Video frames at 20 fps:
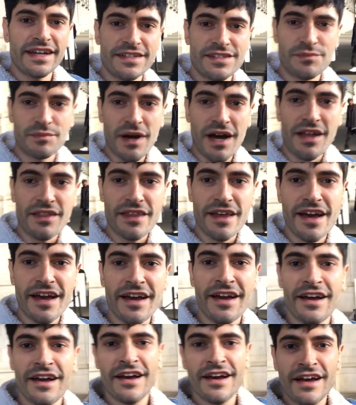in a spot that
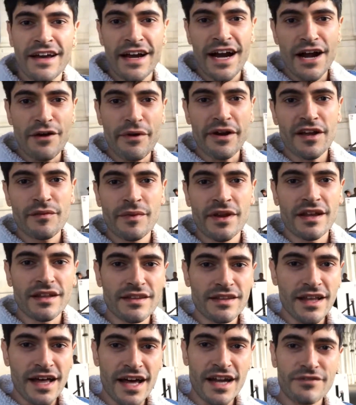I recommend a
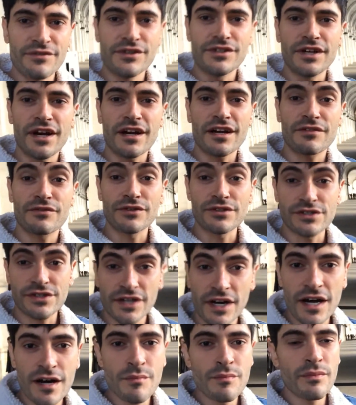lot of photographers
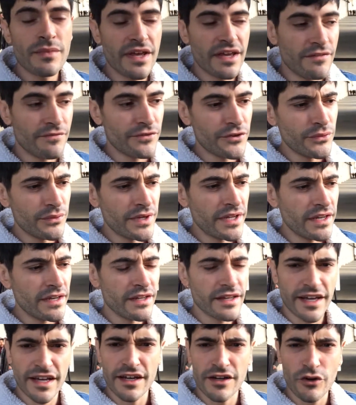come if you need
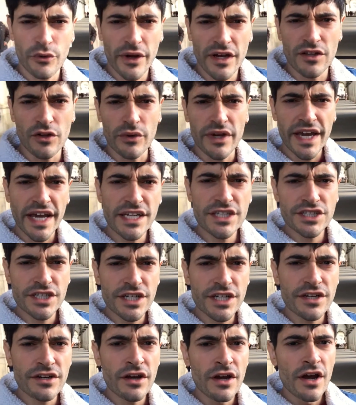like a quick
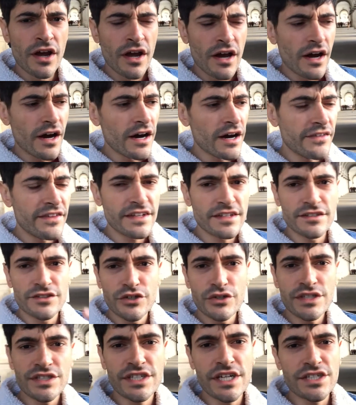location. Uh, the
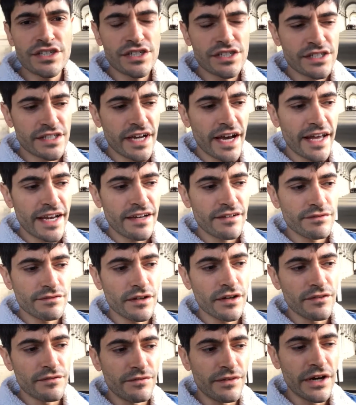Union Station is kind of
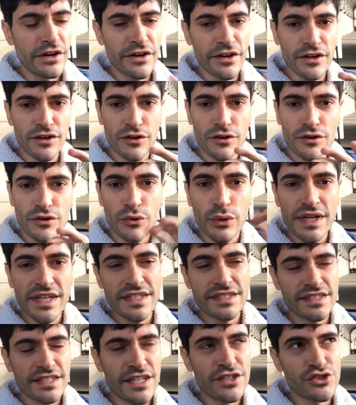a very
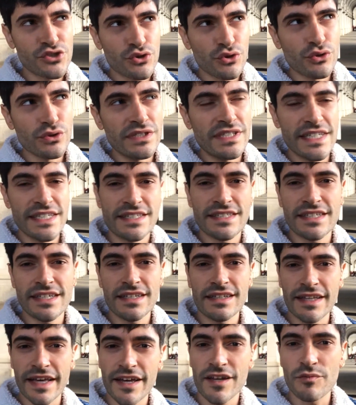quintessential
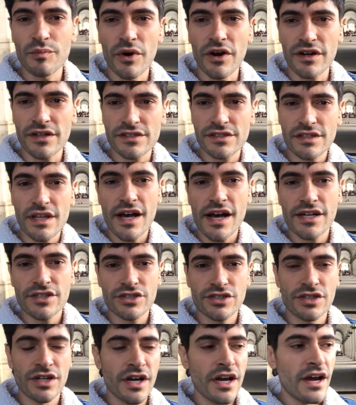DC landmark slash
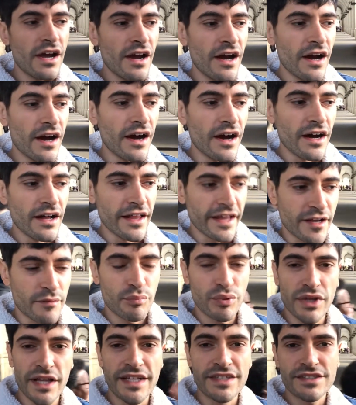uh,
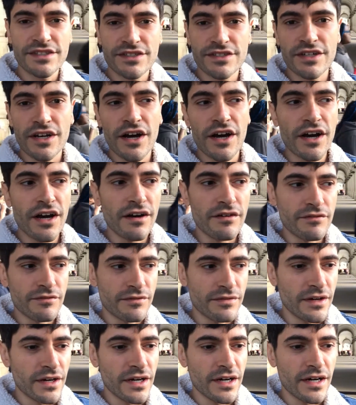like place of
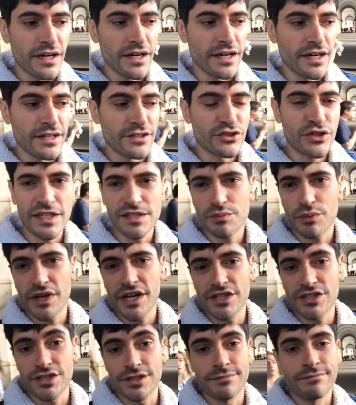uh,
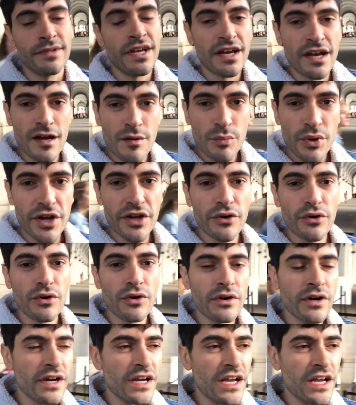transportation. Pretty cool.